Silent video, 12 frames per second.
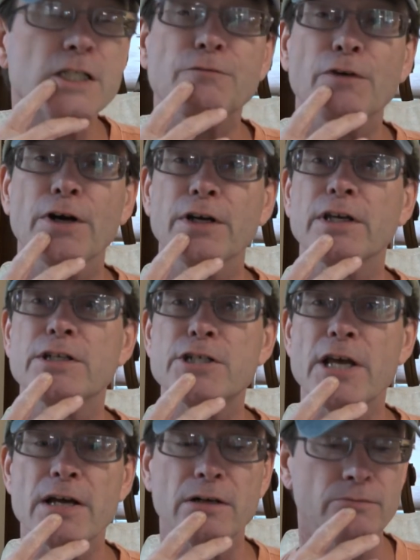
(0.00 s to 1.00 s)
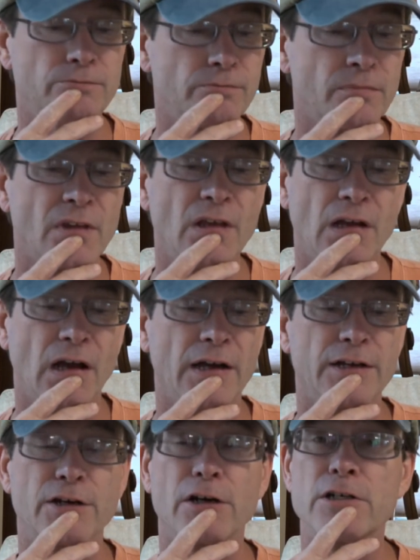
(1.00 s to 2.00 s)
A very good channel. I
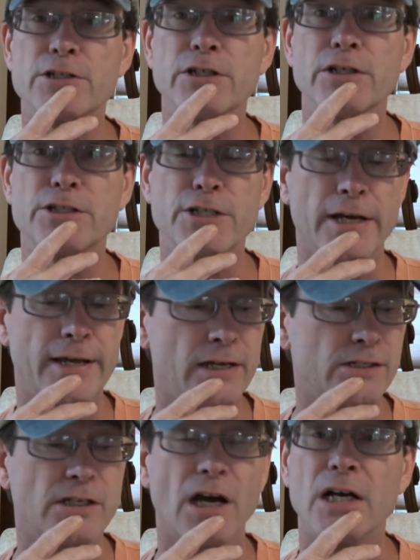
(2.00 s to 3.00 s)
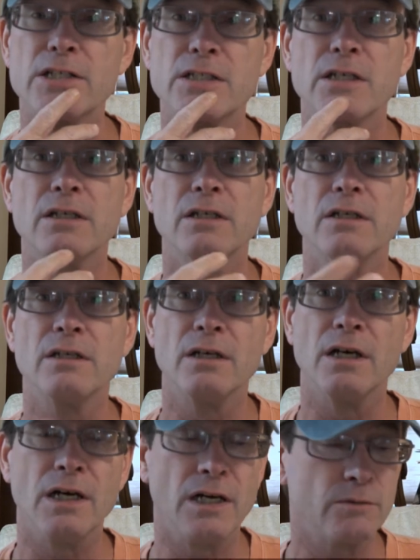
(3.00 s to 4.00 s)
encourage you to check out Scott's
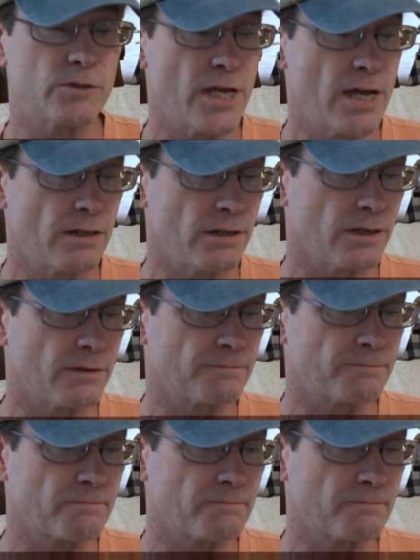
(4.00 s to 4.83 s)
channel there.